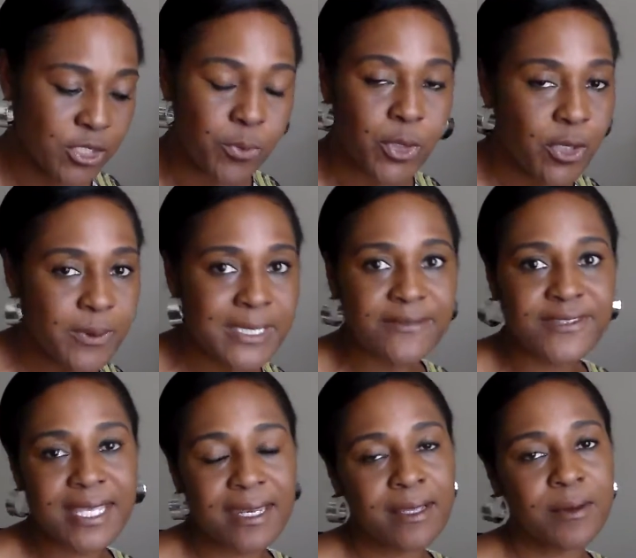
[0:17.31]
the purpose of
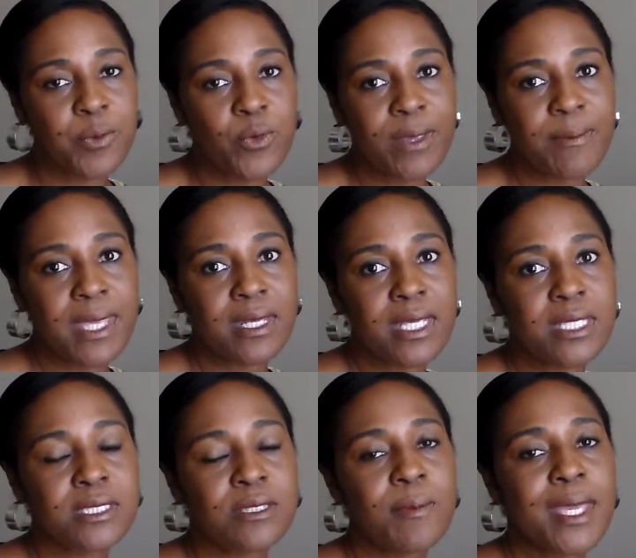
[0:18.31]
setting an appointment
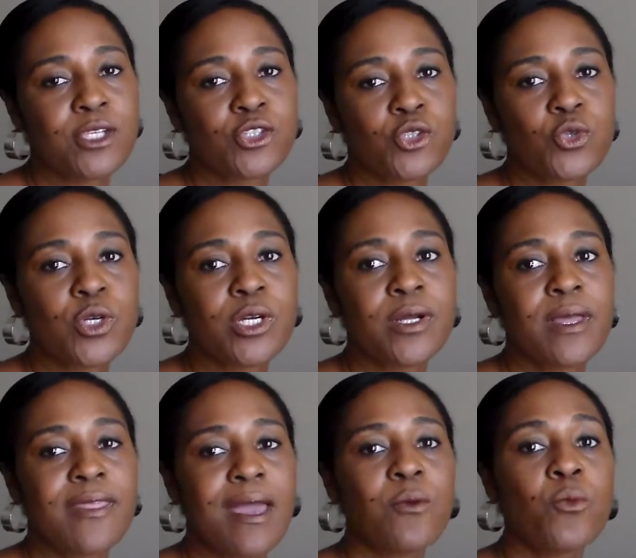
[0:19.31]
is to make
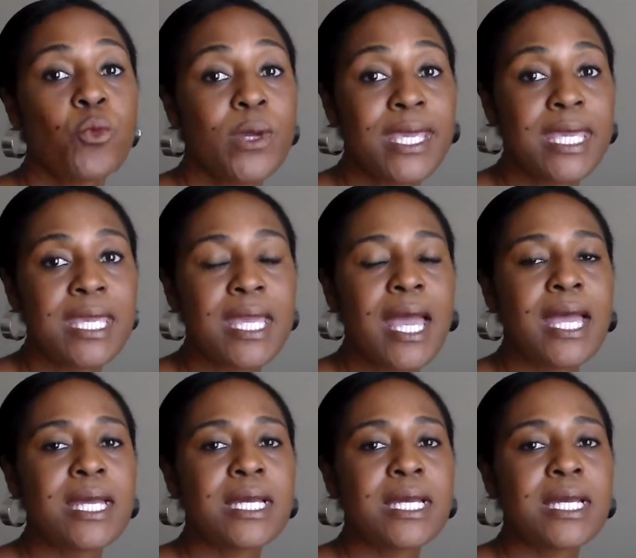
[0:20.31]
sure that we